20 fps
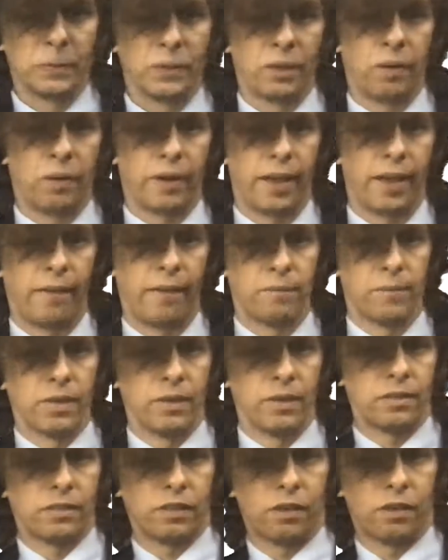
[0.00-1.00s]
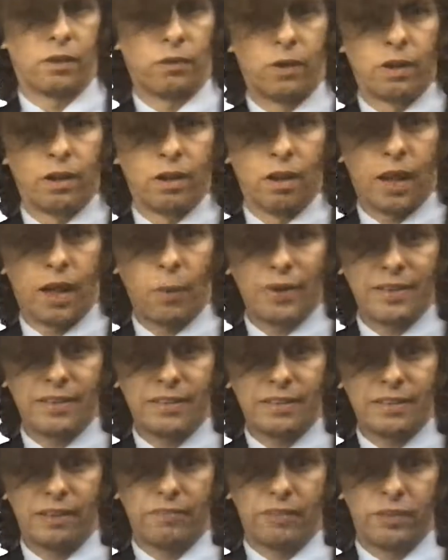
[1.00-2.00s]
Okay, so I want to
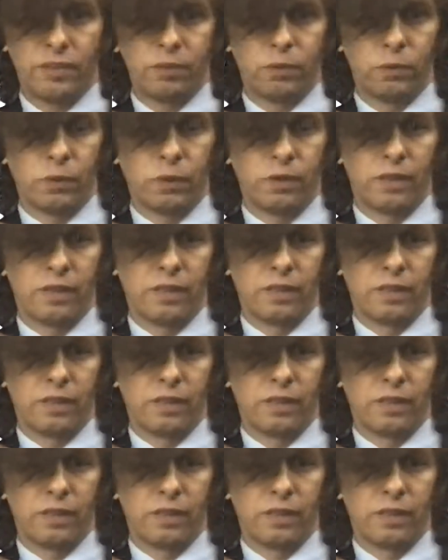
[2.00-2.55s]
give you